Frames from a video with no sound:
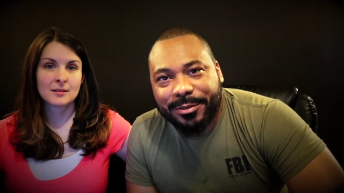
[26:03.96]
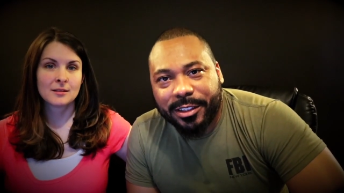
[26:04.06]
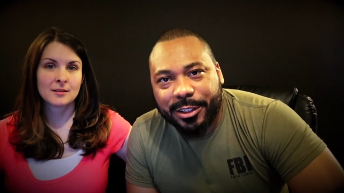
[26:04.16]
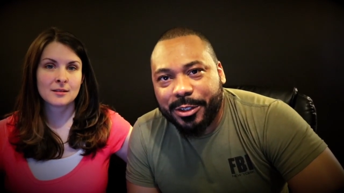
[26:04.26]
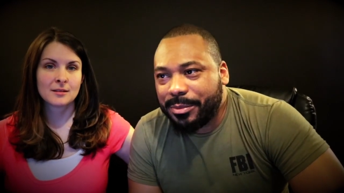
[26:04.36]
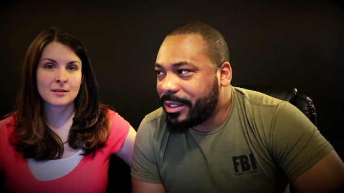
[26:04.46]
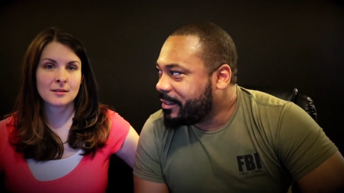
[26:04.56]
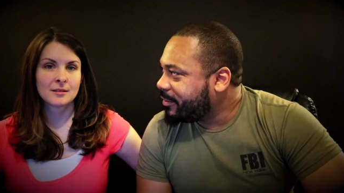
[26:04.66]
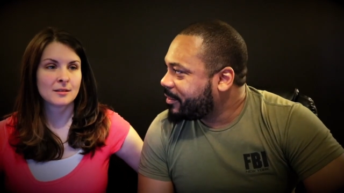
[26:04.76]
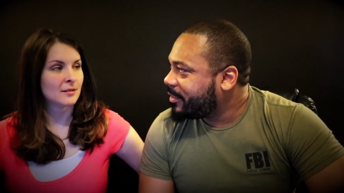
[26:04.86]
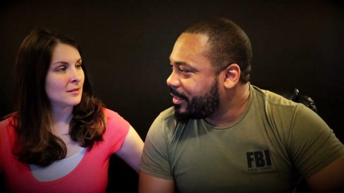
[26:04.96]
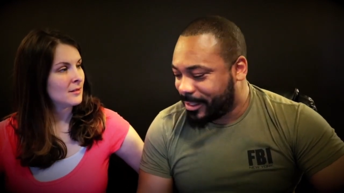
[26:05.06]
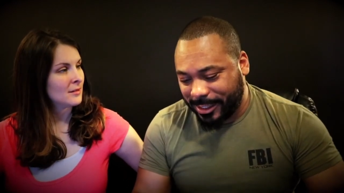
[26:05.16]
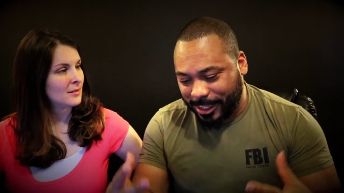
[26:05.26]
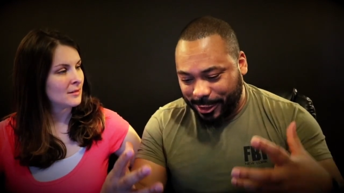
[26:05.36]
Speaker 1: of the human
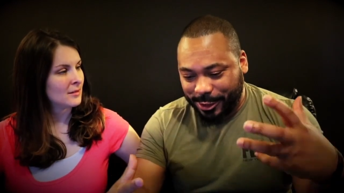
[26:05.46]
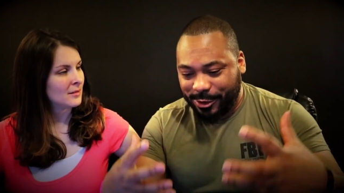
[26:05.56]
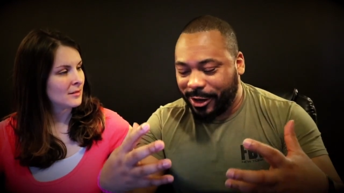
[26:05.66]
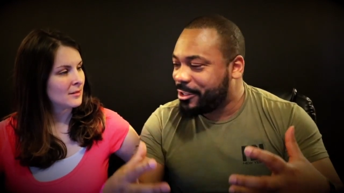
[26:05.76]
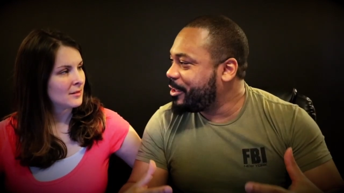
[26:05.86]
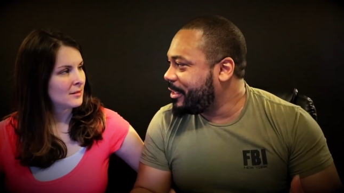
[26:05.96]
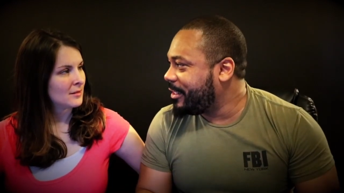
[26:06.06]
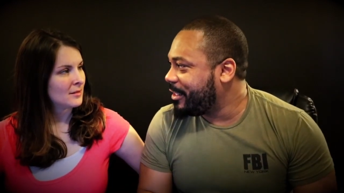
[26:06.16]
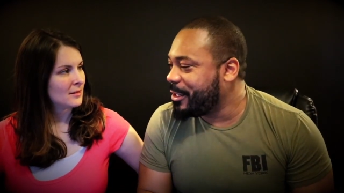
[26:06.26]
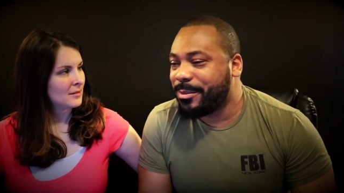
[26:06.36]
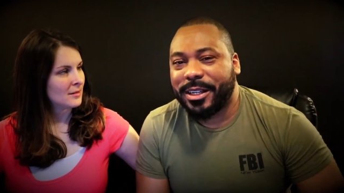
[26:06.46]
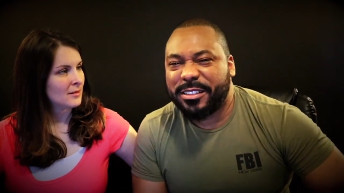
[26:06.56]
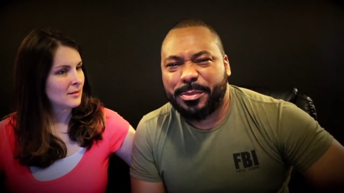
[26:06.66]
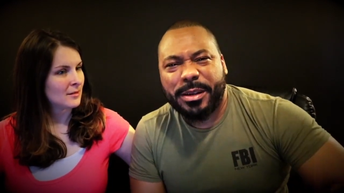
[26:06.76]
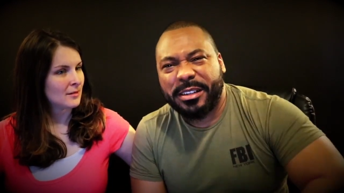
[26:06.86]
construction and the human
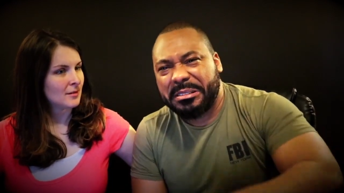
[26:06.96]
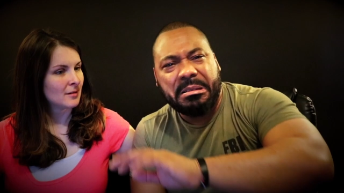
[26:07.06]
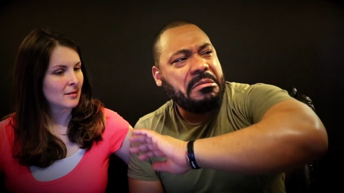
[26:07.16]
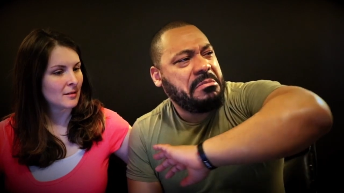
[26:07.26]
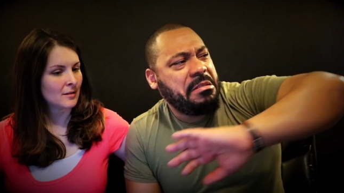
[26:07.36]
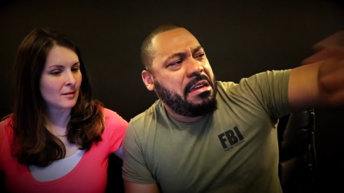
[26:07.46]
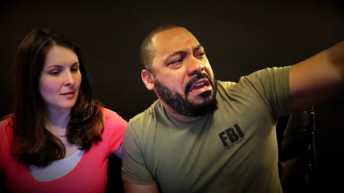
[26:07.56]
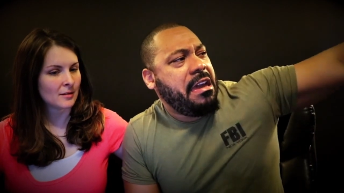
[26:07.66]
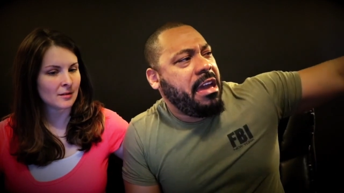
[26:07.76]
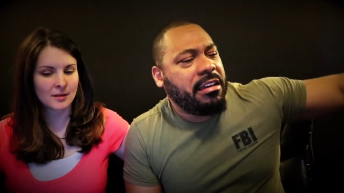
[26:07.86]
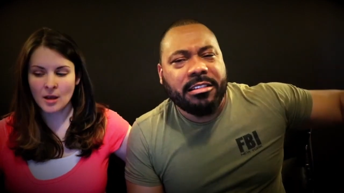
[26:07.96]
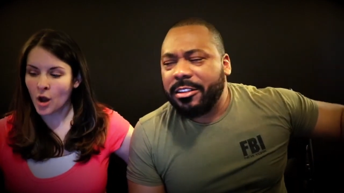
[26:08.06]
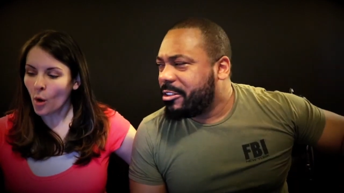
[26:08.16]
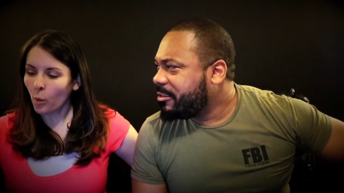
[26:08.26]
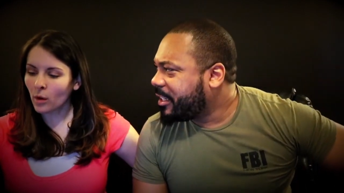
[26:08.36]
experience, ah,
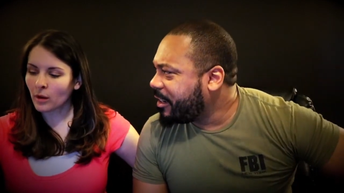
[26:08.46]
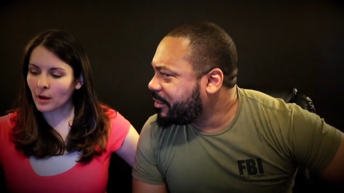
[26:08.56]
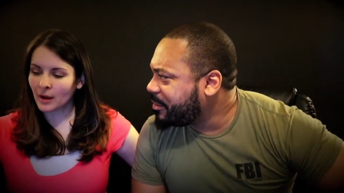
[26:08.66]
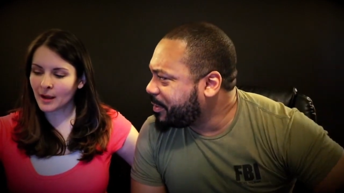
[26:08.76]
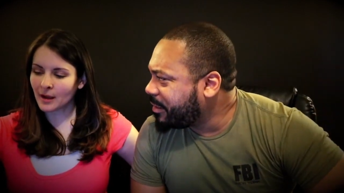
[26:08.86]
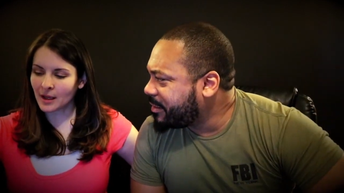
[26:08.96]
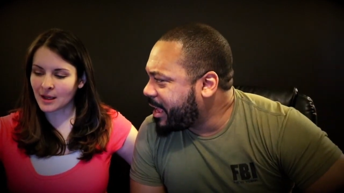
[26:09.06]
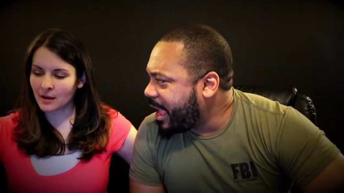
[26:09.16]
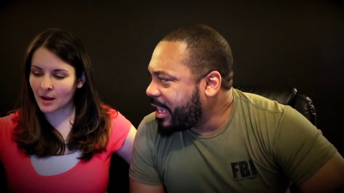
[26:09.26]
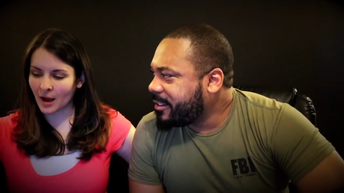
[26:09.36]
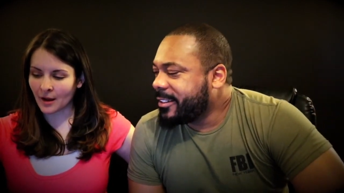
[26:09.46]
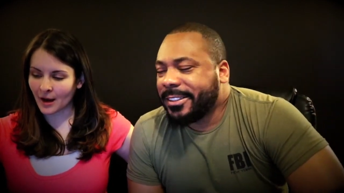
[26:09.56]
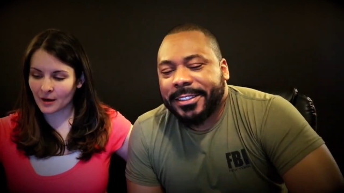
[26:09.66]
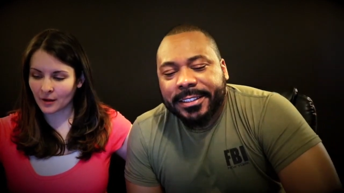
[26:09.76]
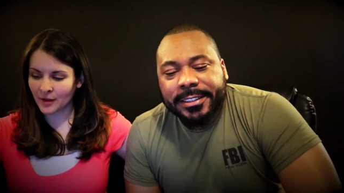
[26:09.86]
well, cares about that?
Speaker 2: I,
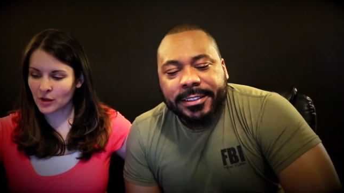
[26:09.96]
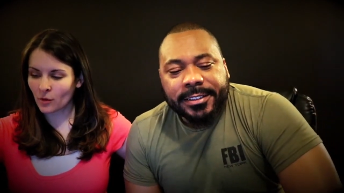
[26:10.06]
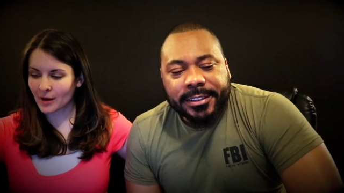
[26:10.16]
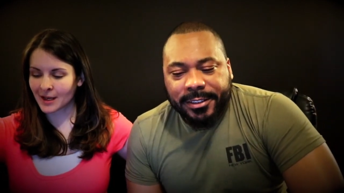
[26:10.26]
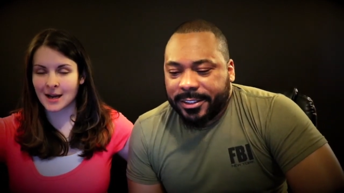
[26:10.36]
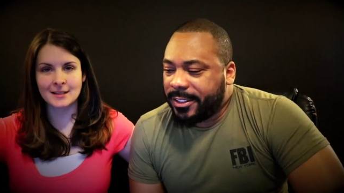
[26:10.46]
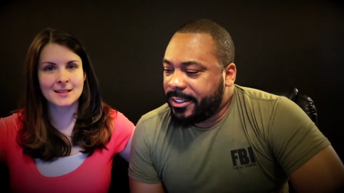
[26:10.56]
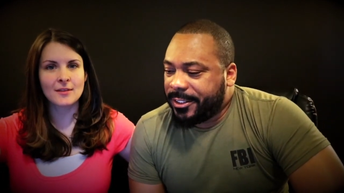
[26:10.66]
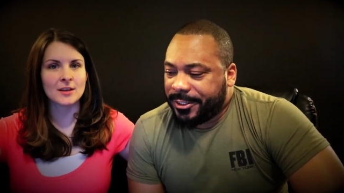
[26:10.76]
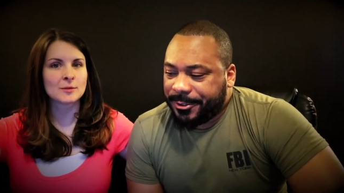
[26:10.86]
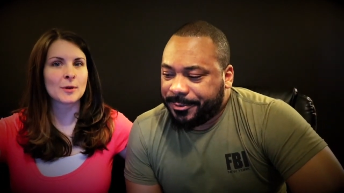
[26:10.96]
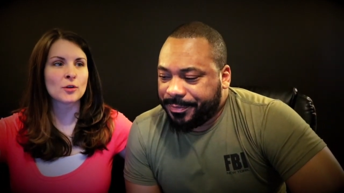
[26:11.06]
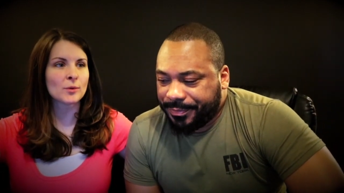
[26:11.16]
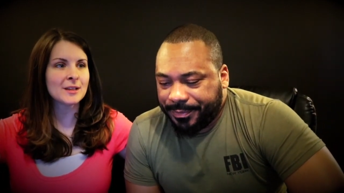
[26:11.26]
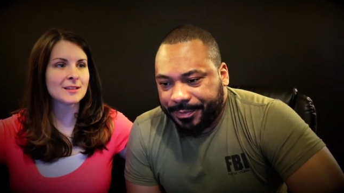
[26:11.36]
I, I think you already kind of said this, but the
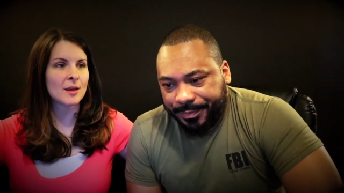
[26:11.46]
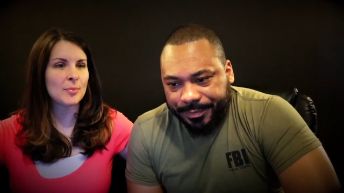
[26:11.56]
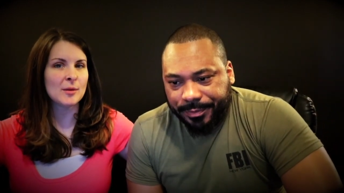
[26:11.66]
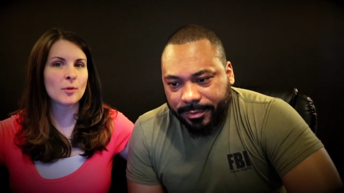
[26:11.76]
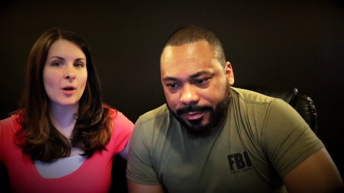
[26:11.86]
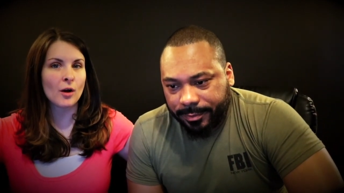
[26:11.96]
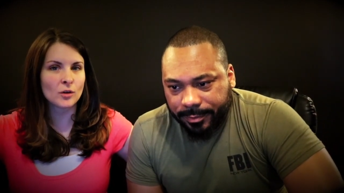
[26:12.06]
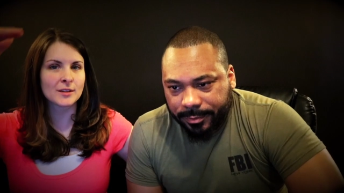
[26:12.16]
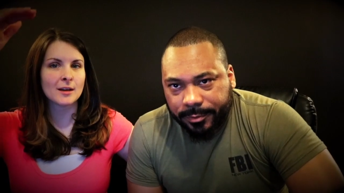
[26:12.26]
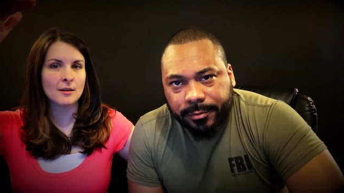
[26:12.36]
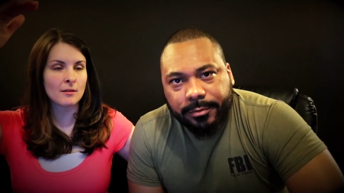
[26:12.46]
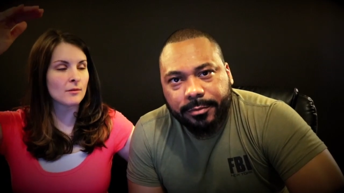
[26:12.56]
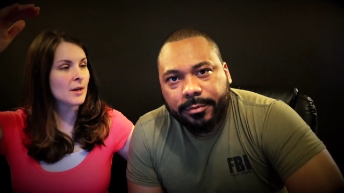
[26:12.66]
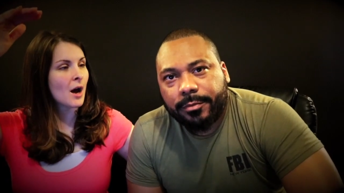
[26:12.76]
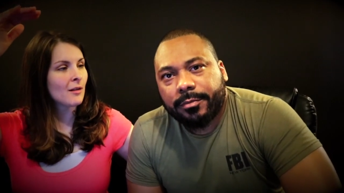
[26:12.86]
reason that people hold
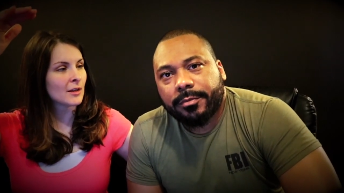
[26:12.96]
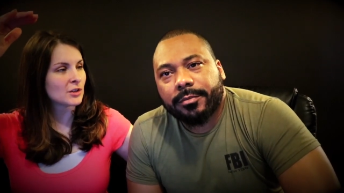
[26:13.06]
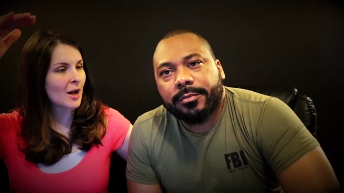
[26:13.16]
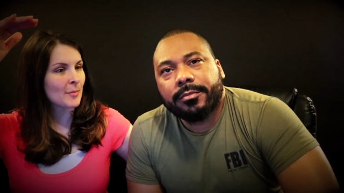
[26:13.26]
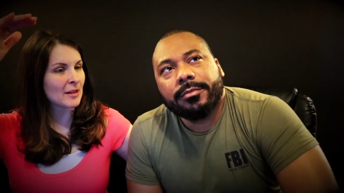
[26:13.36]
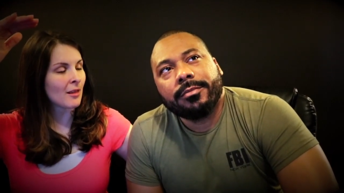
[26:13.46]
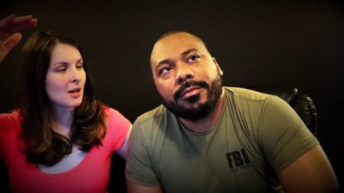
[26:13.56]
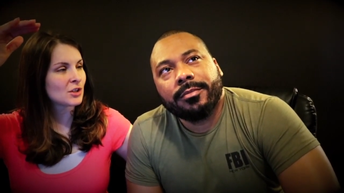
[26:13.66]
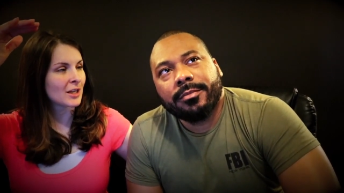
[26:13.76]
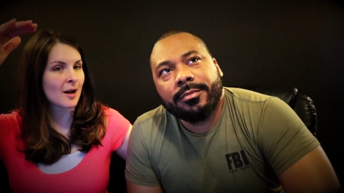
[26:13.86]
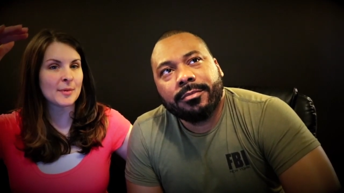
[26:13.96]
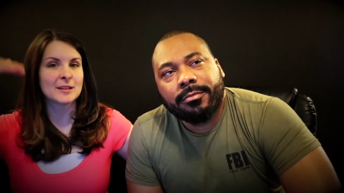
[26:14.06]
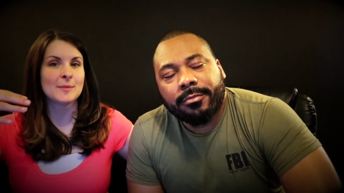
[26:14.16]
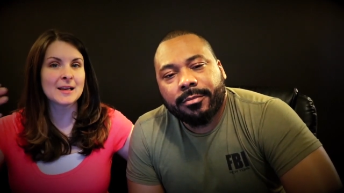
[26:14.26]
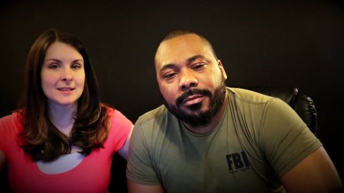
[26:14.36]
knowledge up and logic up is
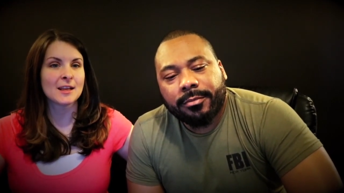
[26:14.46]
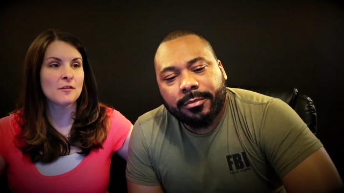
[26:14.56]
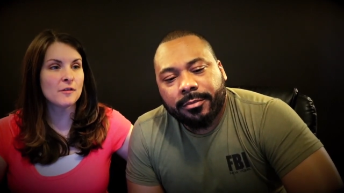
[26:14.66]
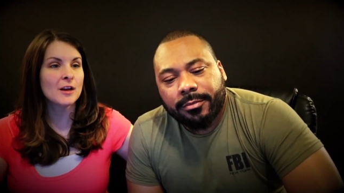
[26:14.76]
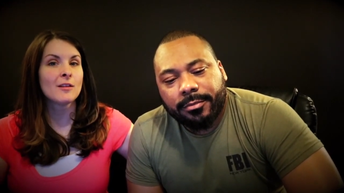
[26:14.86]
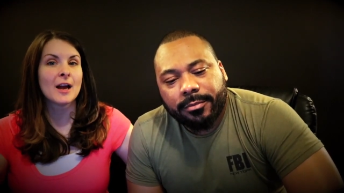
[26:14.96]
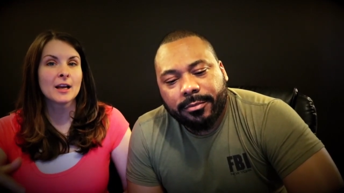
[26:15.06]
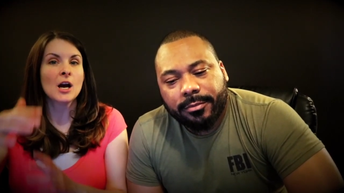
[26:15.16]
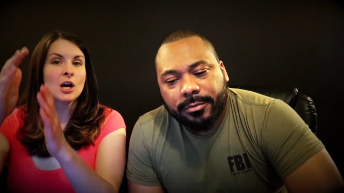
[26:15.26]
because they feel like